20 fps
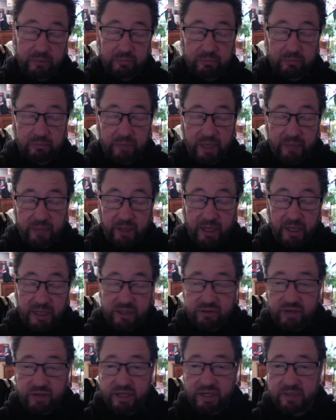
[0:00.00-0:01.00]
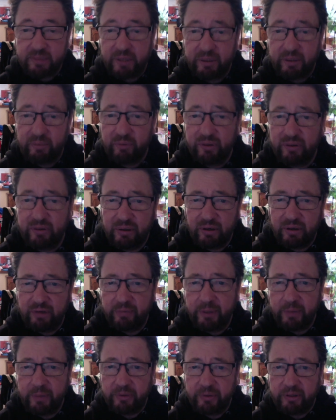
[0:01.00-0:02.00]
had my last transplant with a lot of
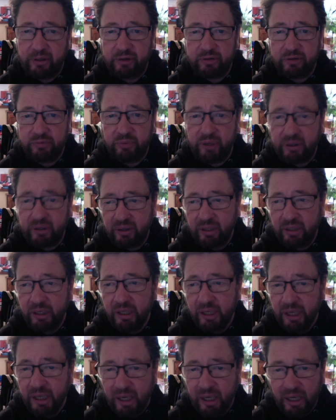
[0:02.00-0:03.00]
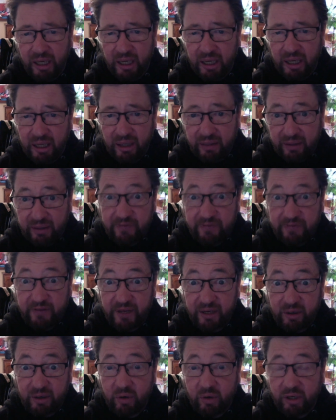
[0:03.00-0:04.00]
people that I was with, they
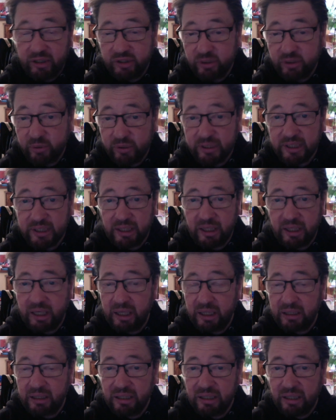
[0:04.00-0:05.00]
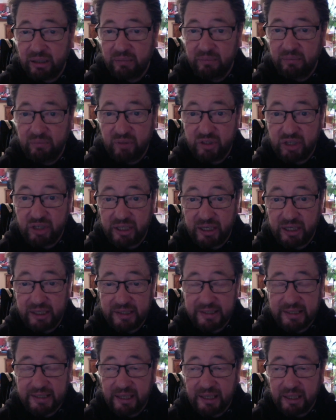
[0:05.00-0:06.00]
found it quite daunting, and which I can
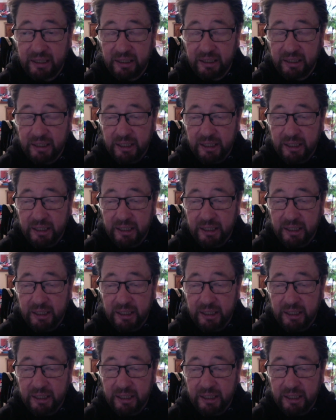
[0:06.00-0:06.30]
understand.